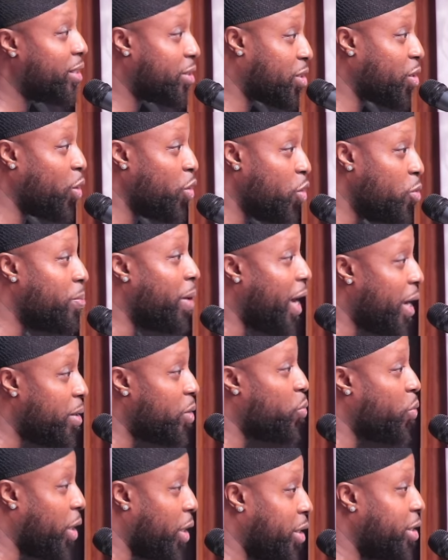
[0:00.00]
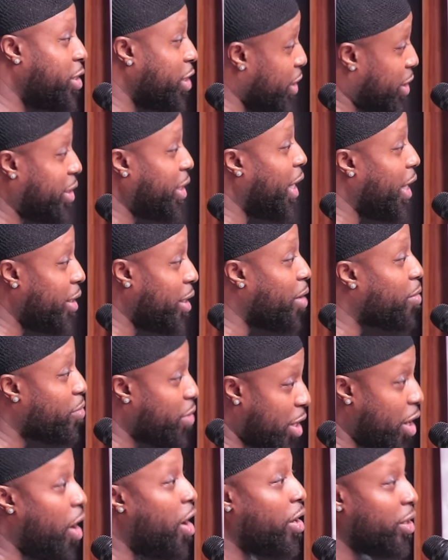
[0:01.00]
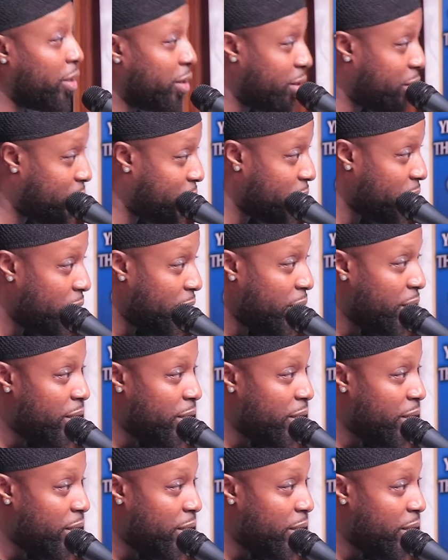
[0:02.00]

So you might want to just stand up regardless.